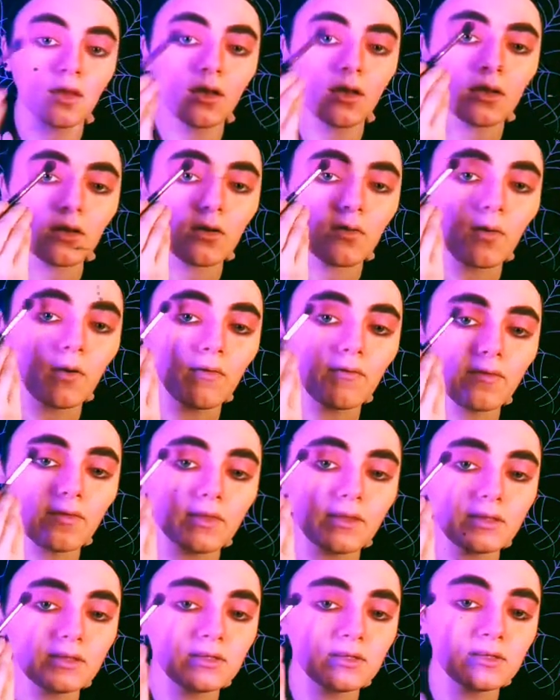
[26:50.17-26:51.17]
go over
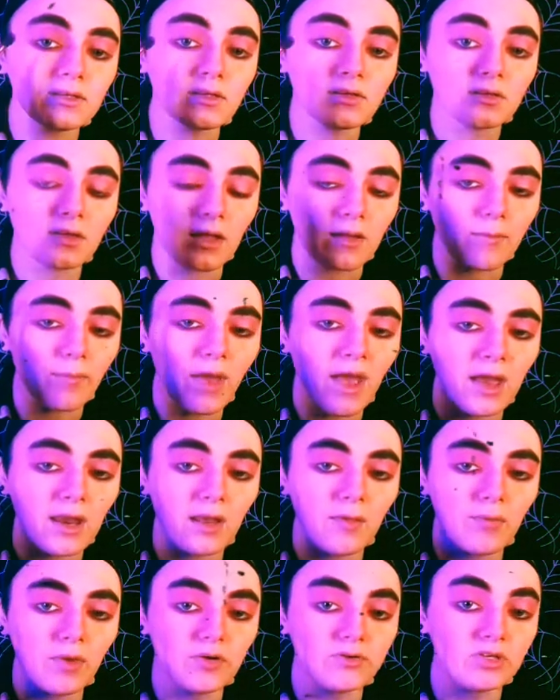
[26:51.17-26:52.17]
this, like patting
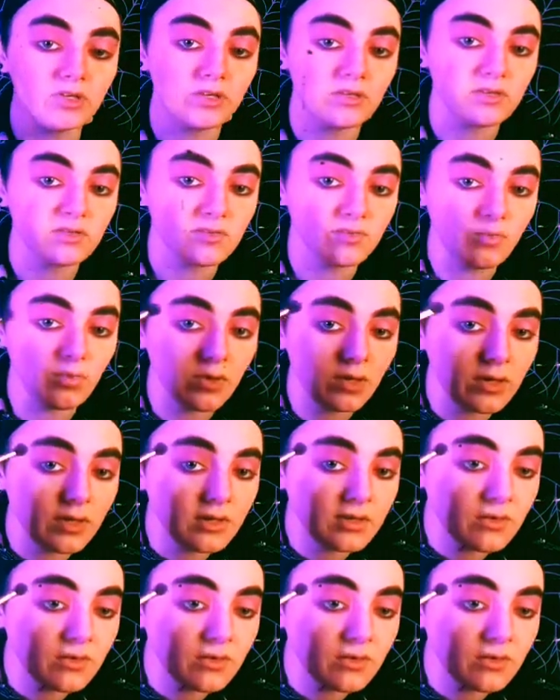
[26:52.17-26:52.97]
motions, really,